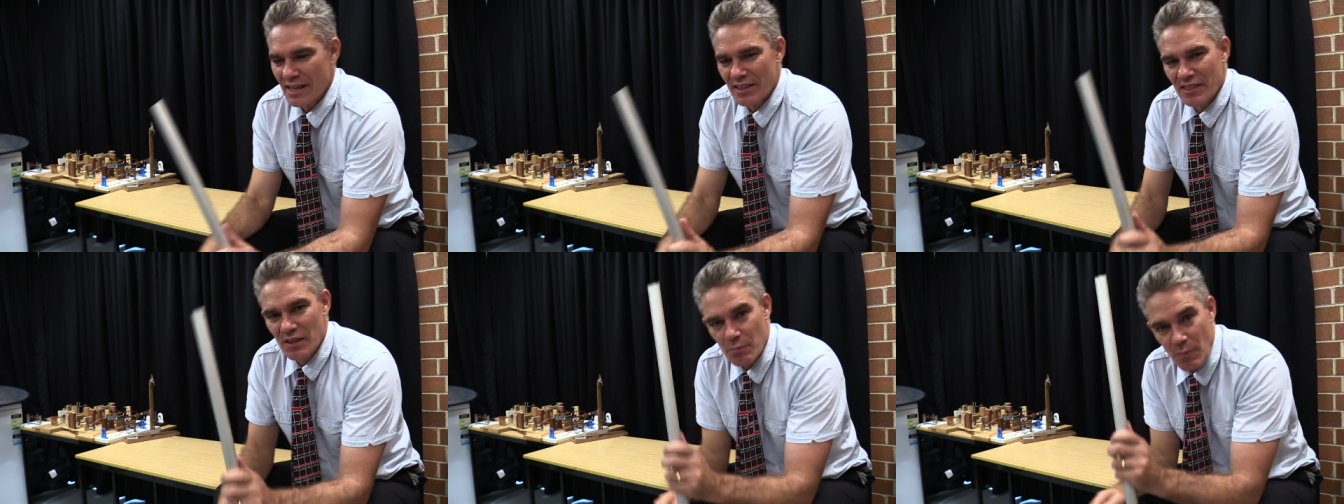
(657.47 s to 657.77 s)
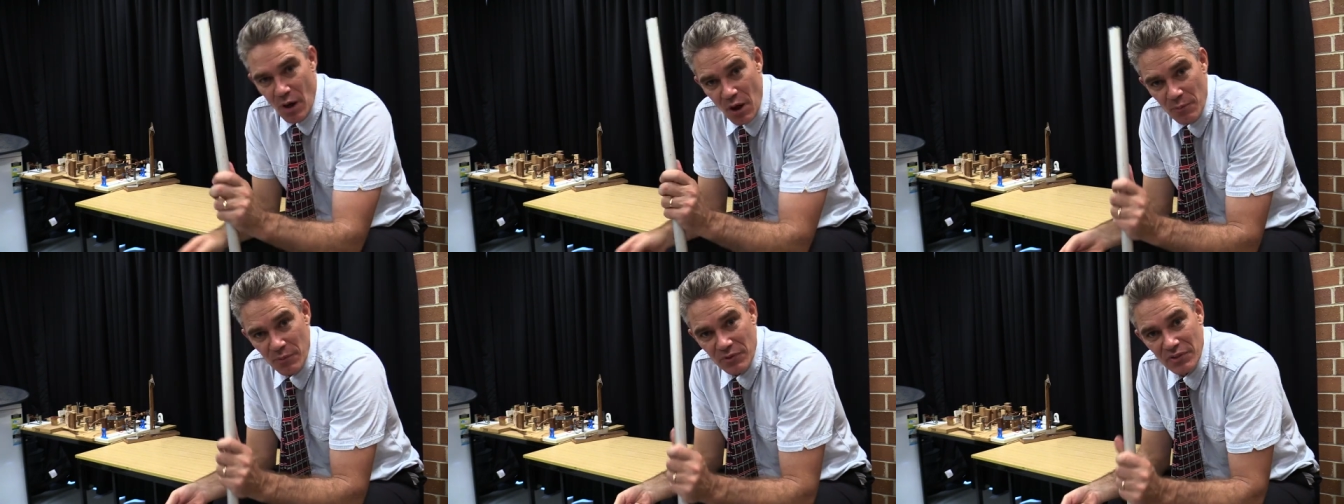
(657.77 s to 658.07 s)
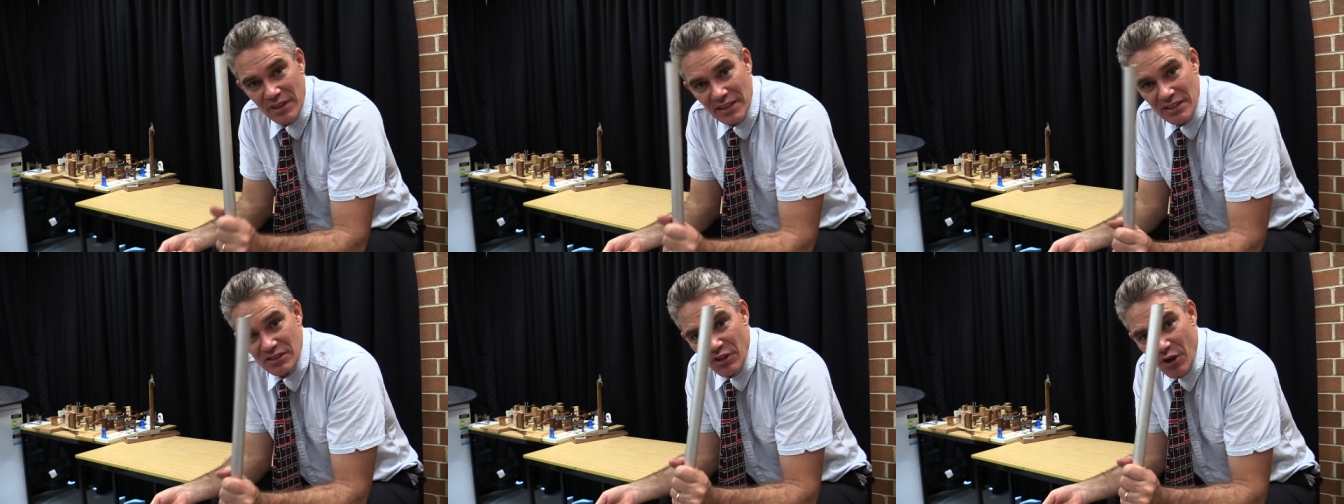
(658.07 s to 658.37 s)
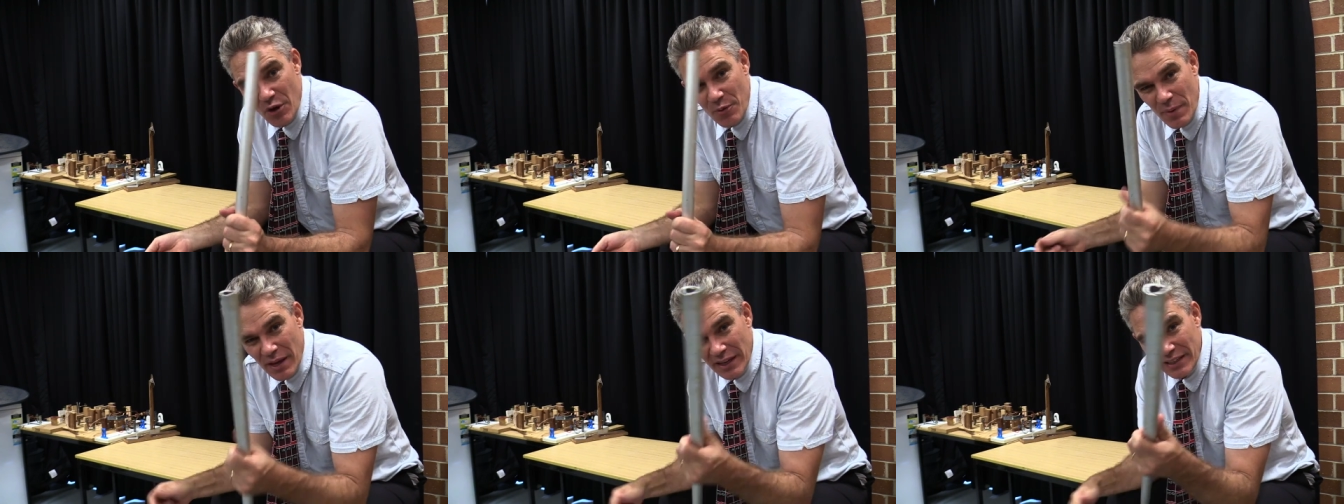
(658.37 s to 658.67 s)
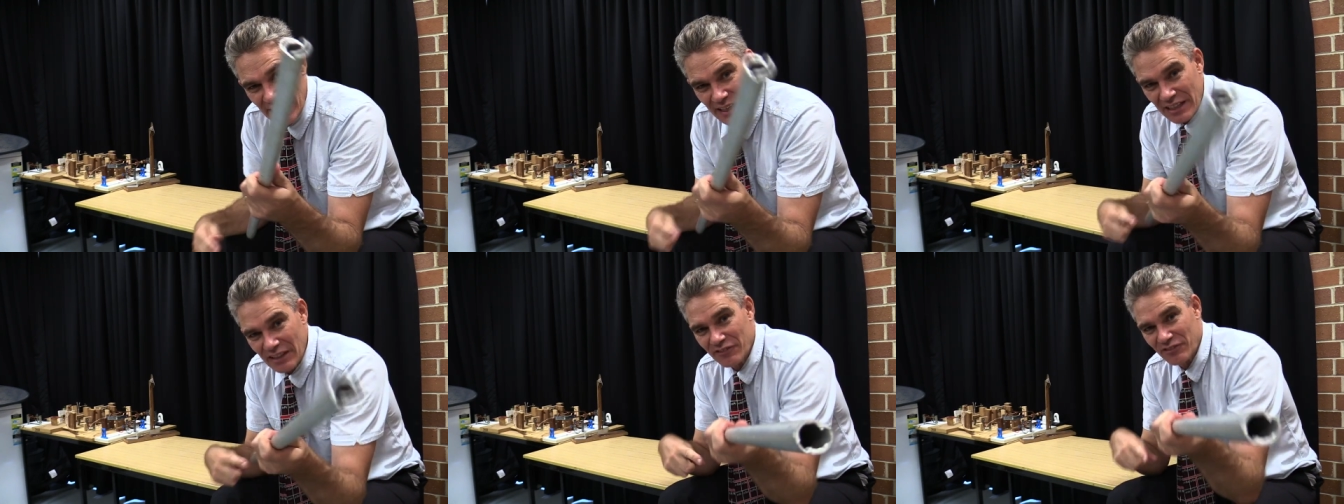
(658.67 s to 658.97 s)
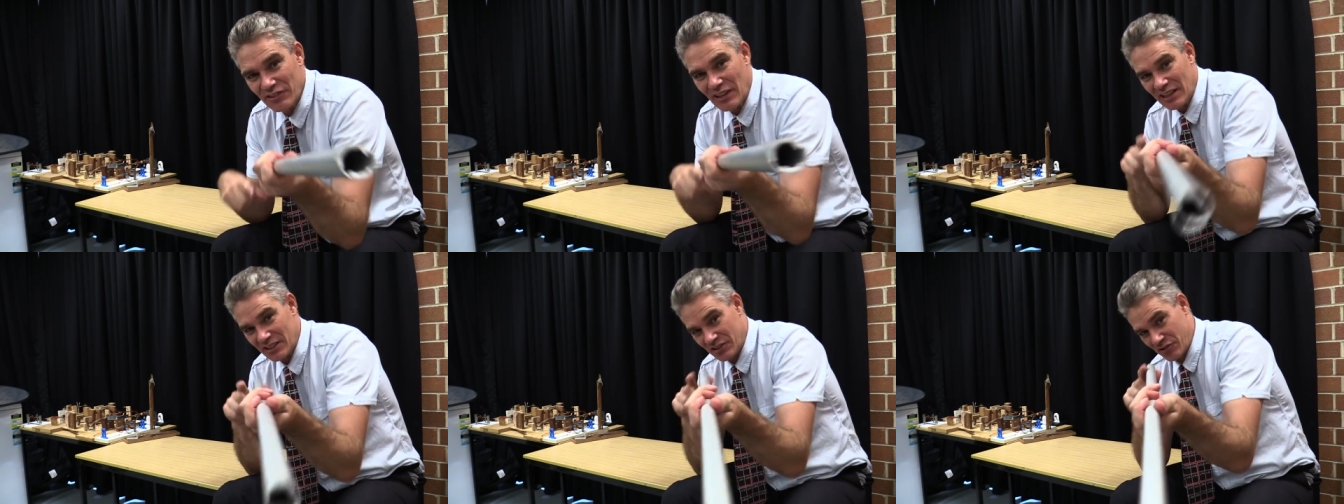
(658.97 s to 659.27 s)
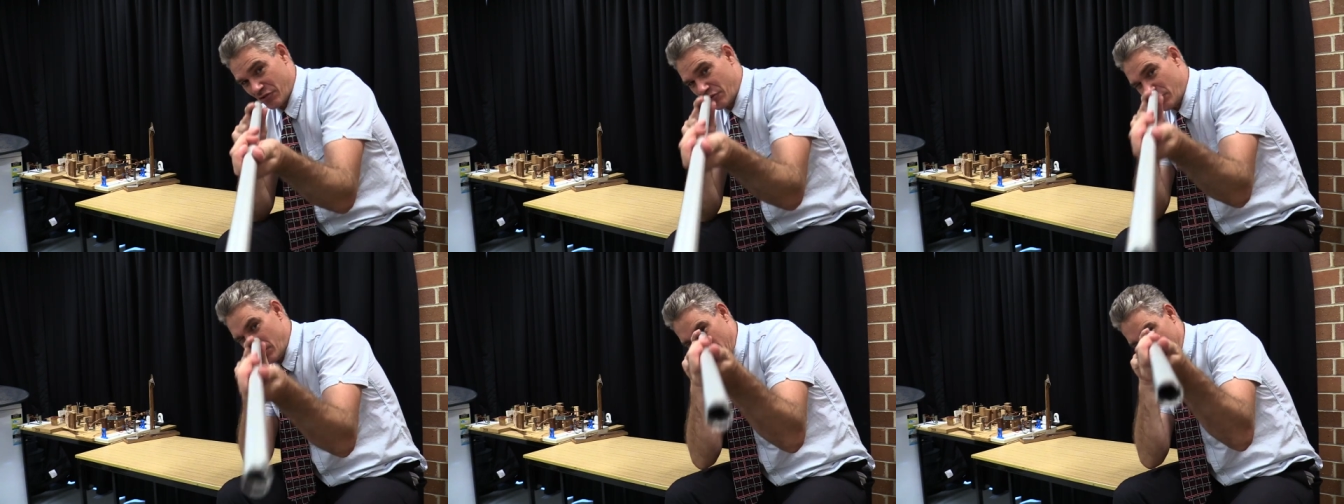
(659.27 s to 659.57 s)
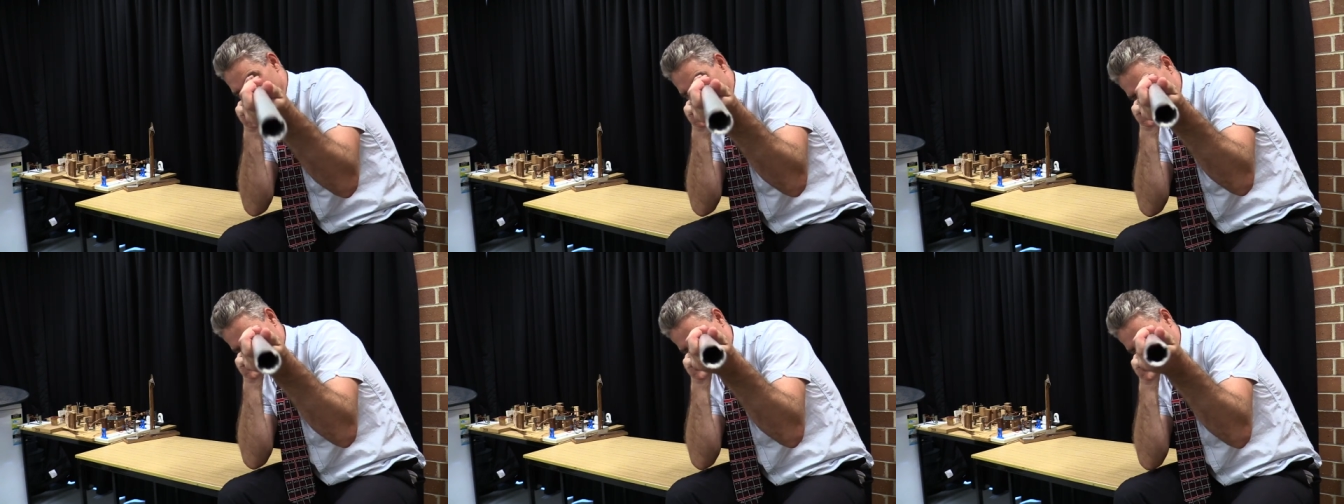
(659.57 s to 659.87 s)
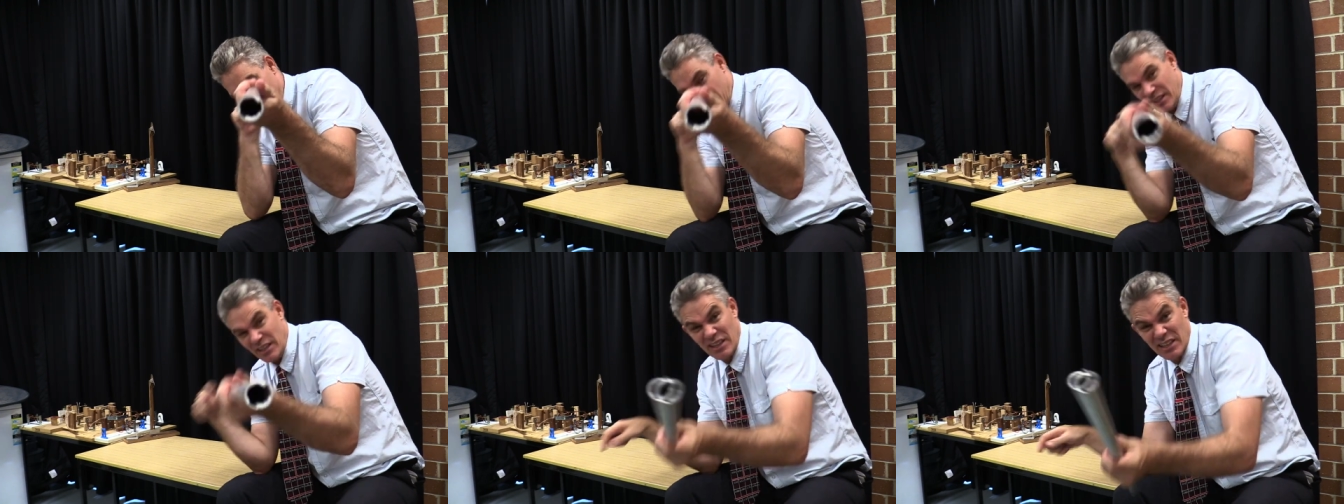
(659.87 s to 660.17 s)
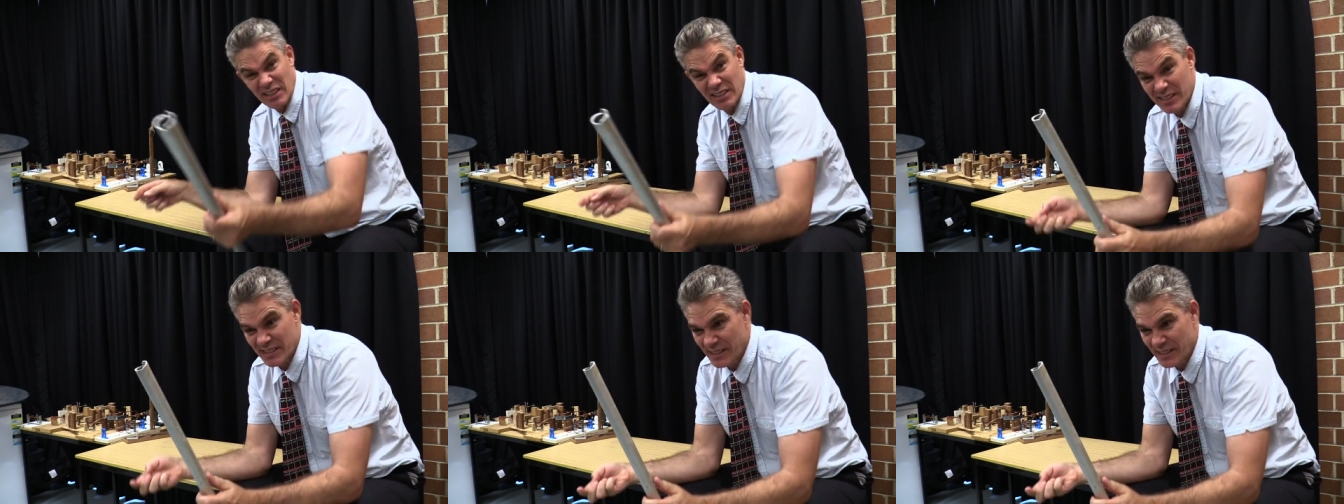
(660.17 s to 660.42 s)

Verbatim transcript: at the moment there's no magnetic flux through here, not that you can